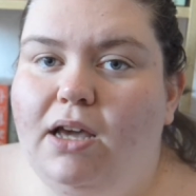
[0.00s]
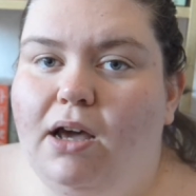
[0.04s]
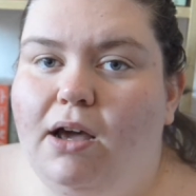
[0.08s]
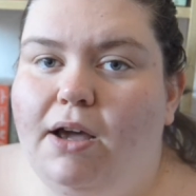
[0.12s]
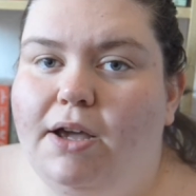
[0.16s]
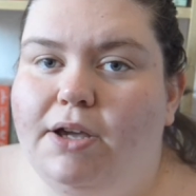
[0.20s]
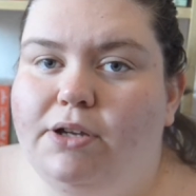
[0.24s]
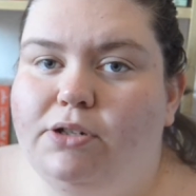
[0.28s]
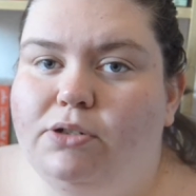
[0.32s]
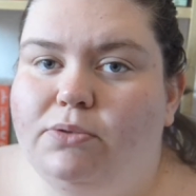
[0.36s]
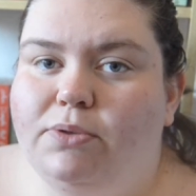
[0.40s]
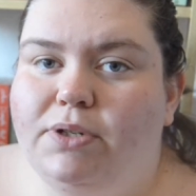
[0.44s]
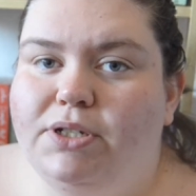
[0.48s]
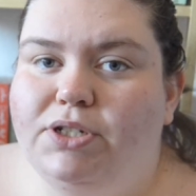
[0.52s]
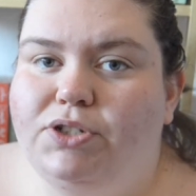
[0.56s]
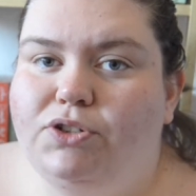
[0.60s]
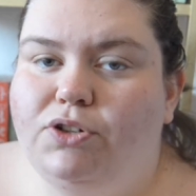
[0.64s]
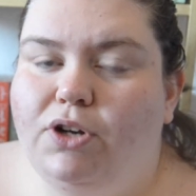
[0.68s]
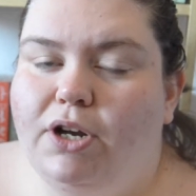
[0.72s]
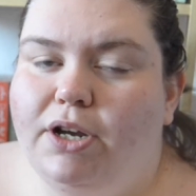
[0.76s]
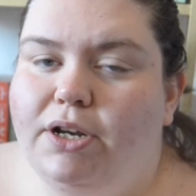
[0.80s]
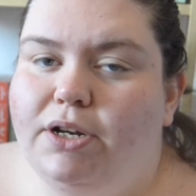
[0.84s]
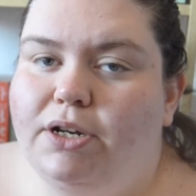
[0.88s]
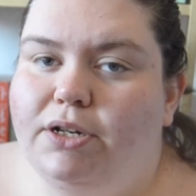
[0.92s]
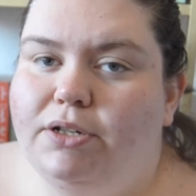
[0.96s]
I always
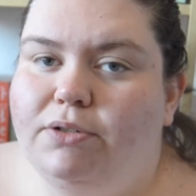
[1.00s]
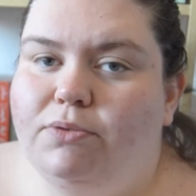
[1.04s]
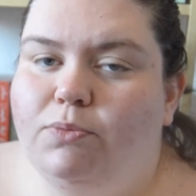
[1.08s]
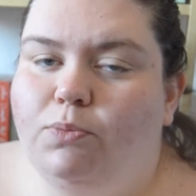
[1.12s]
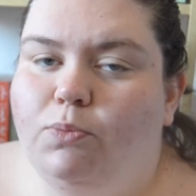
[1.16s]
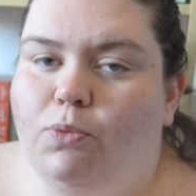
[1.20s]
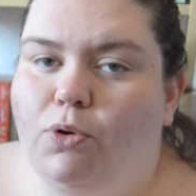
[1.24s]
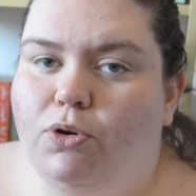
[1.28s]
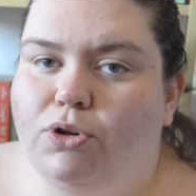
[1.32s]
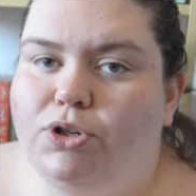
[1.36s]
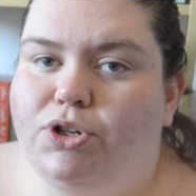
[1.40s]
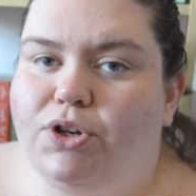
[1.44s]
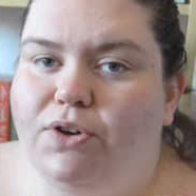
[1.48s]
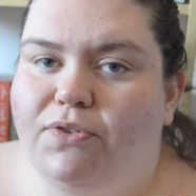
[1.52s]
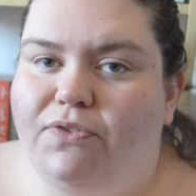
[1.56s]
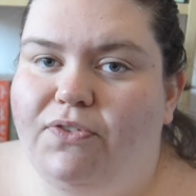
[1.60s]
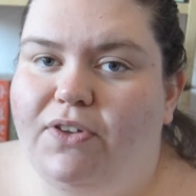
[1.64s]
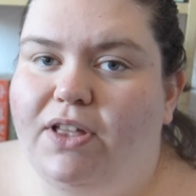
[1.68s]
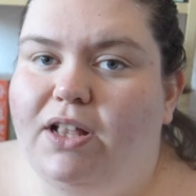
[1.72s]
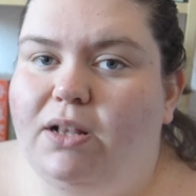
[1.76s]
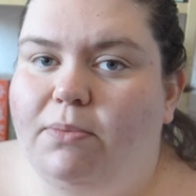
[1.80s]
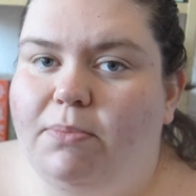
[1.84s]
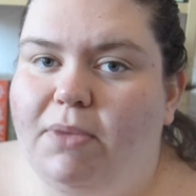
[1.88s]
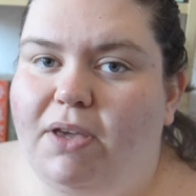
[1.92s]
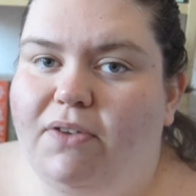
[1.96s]
try and watch a
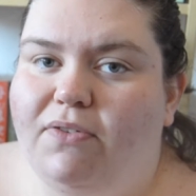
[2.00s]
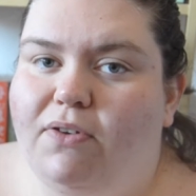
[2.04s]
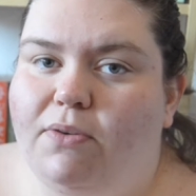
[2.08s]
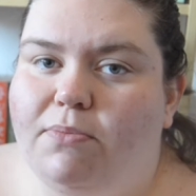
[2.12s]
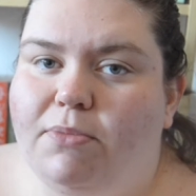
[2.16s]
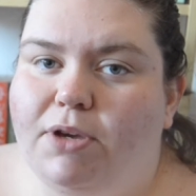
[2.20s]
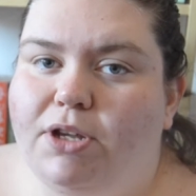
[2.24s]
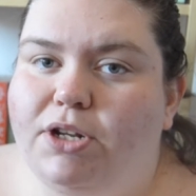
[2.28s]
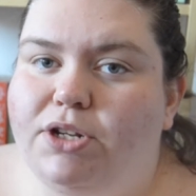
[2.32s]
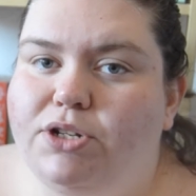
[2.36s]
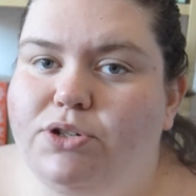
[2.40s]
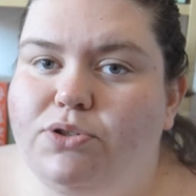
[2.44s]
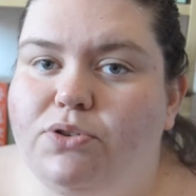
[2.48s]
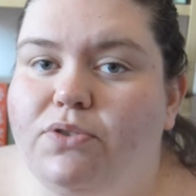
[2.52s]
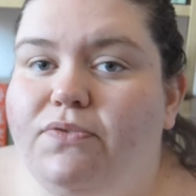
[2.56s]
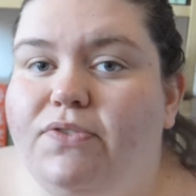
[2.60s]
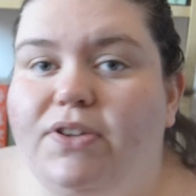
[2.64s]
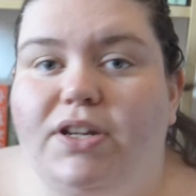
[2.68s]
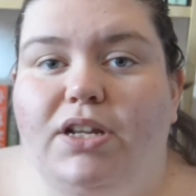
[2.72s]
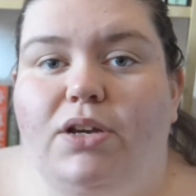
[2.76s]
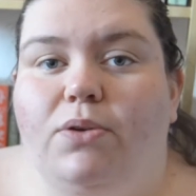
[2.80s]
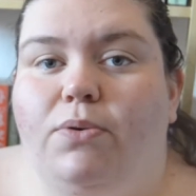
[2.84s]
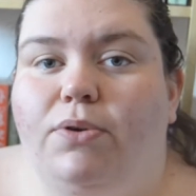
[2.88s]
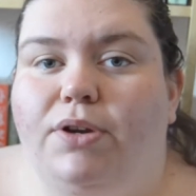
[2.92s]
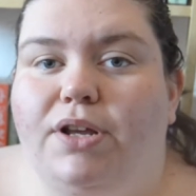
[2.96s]
film, if I'm going to do a
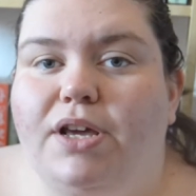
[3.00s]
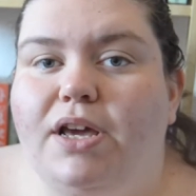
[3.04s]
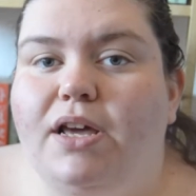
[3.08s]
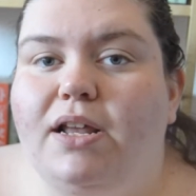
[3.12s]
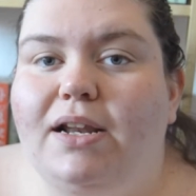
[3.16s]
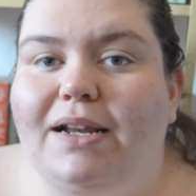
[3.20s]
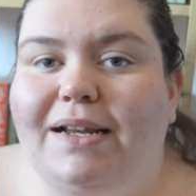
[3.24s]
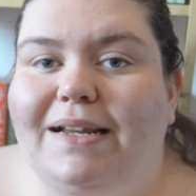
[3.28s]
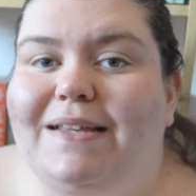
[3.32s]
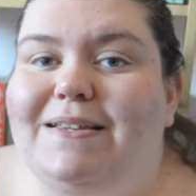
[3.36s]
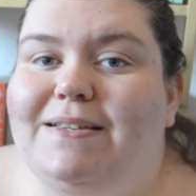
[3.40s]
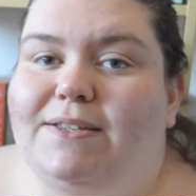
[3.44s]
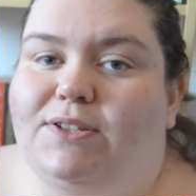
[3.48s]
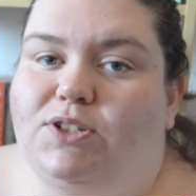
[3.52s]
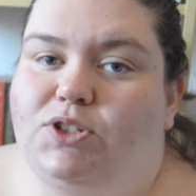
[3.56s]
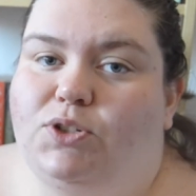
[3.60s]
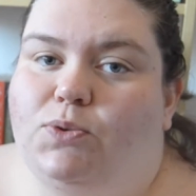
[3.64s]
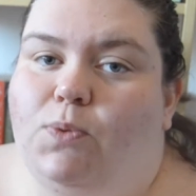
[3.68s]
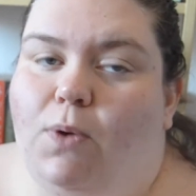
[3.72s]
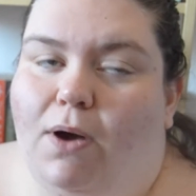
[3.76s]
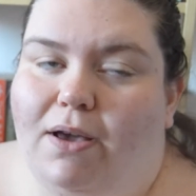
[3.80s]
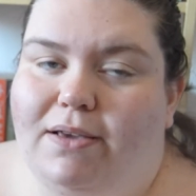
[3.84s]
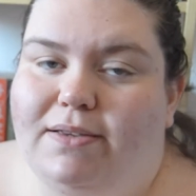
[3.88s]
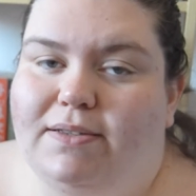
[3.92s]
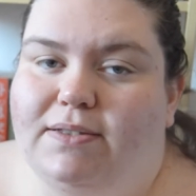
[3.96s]
video on it, at least
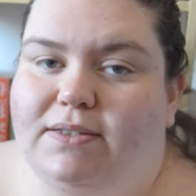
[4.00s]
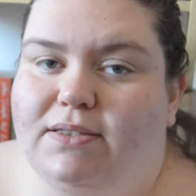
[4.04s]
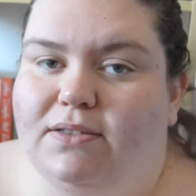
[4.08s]
twice.